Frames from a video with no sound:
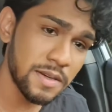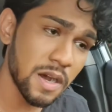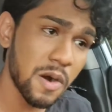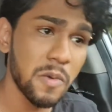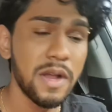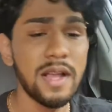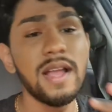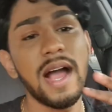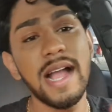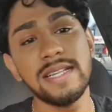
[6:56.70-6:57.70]
Now,
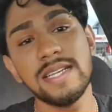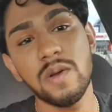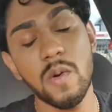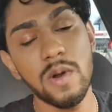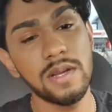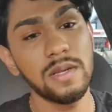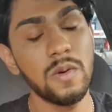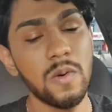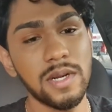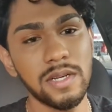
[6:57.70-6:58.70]
I did order,
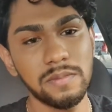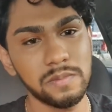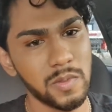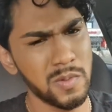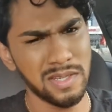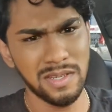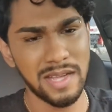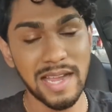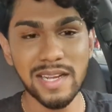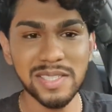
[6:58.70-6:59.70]

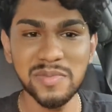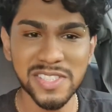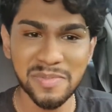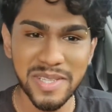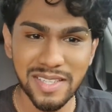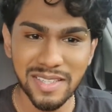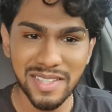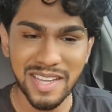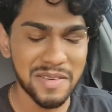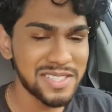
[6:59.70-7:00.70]
I can't even speak
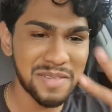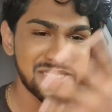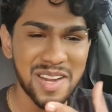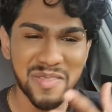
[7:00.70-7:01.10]
because I'm